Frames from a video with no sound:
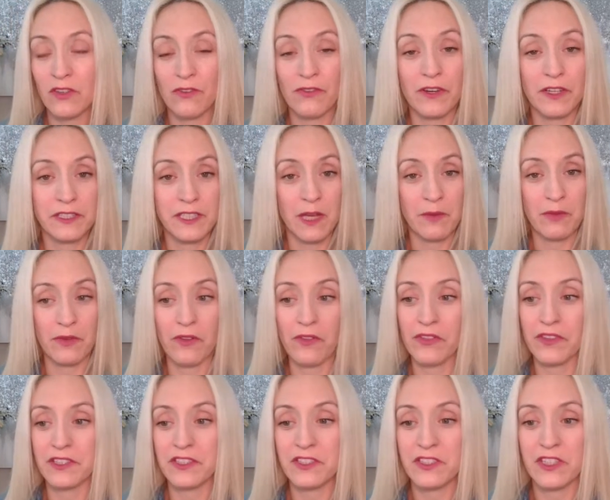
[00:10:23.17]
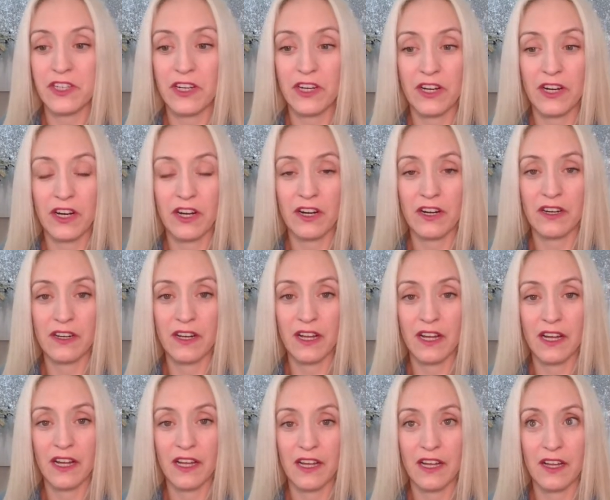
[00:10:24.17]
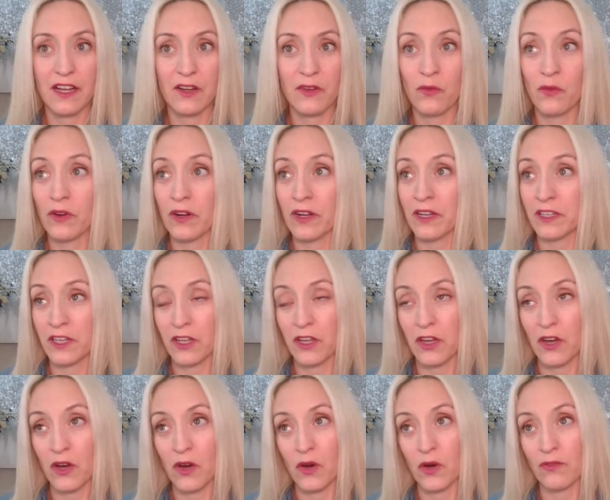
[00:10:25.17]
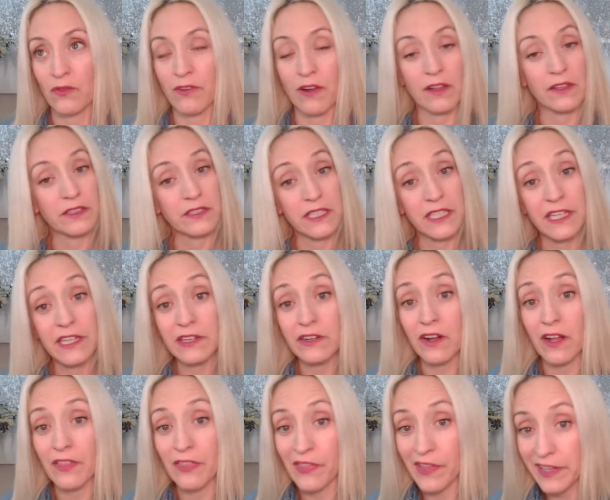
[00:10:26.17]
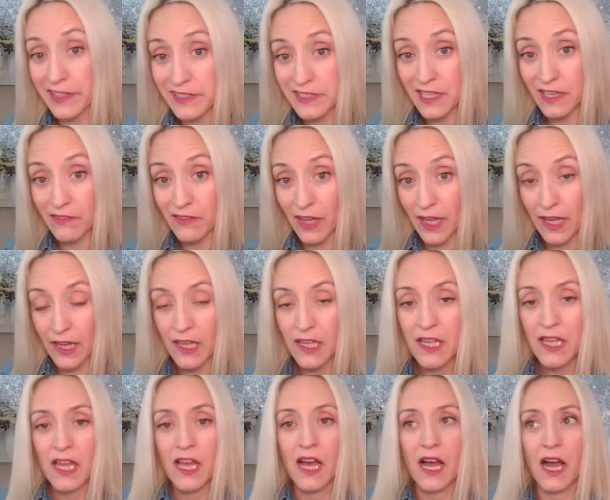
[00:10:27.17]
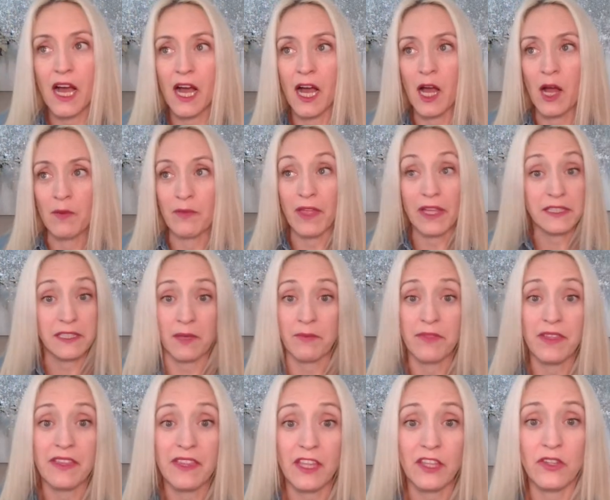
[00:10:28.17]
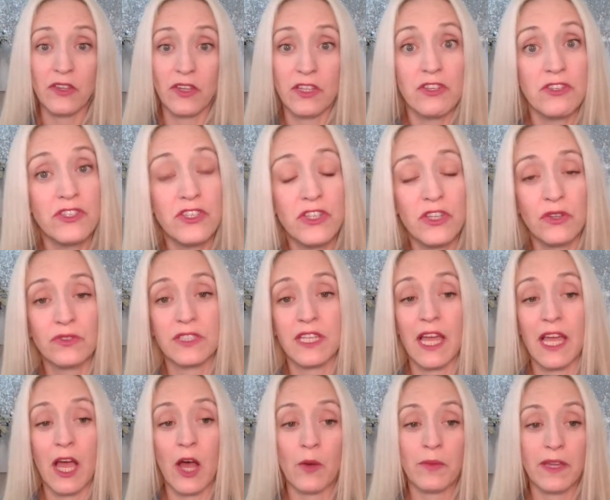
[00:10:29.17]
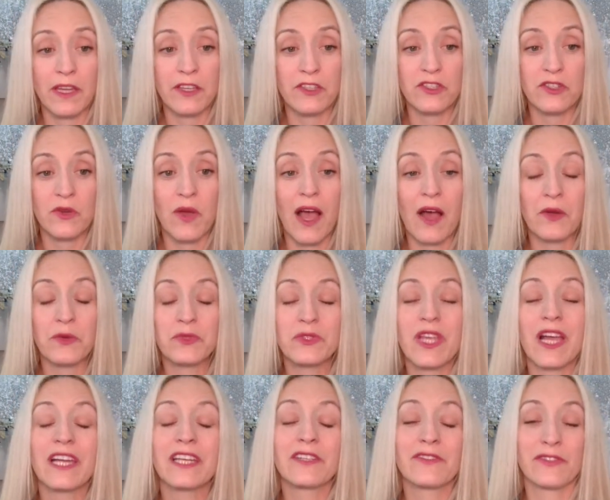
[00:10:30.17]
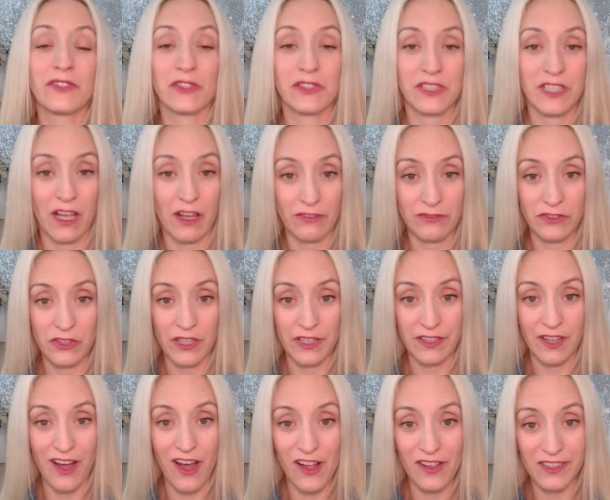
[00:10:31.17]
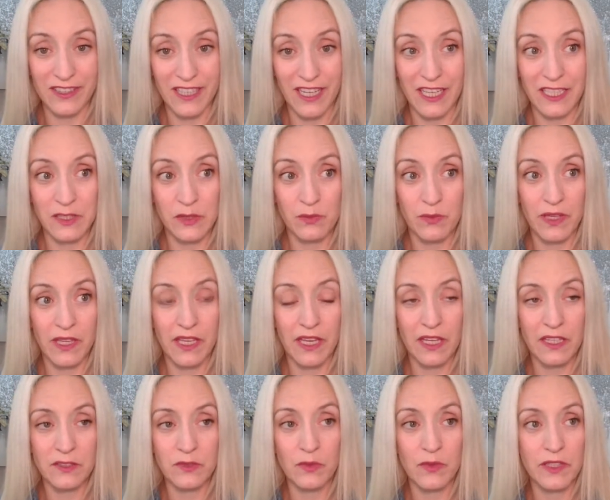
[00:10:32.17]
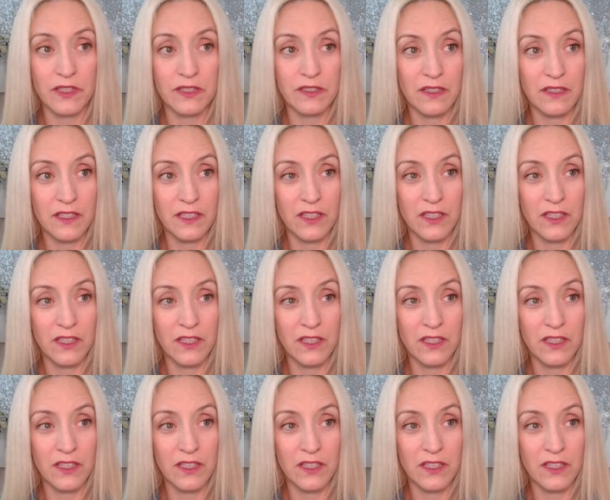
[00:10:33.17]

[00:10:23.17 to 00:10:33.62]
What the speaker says: for example, this year, we're going to go volunteer on Thanksgiving. That's something that you can do to help get you outside of yourself during the holidays, because when,